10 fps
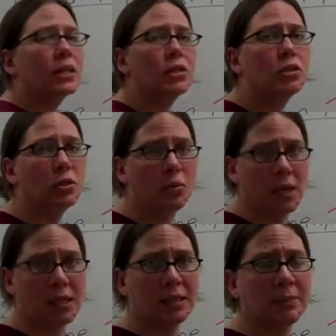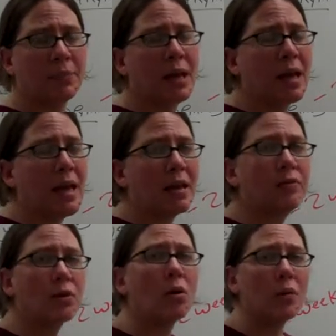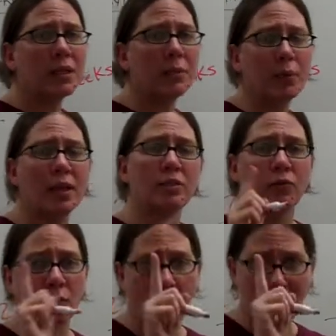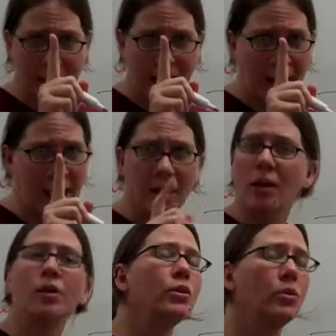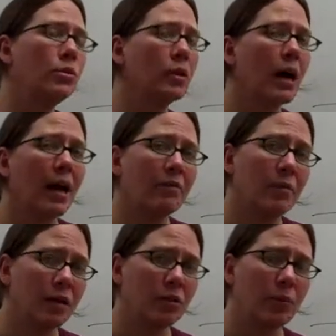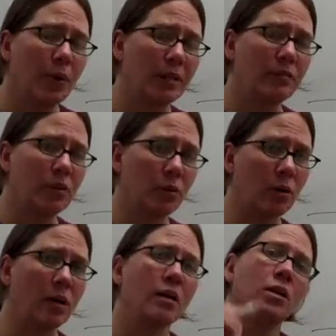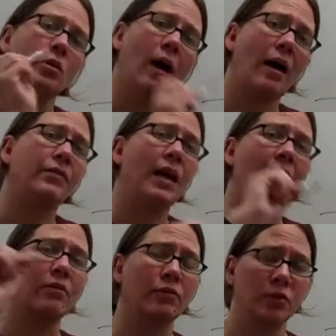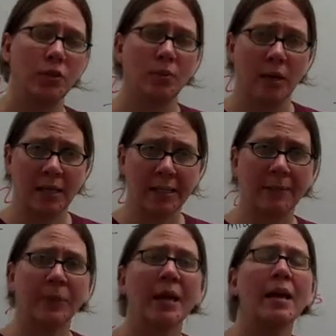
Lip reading: at least 2 weeks. If you're only depressed for 1 day, you do not have major depressive disorder. You have to have it for 2 weeks.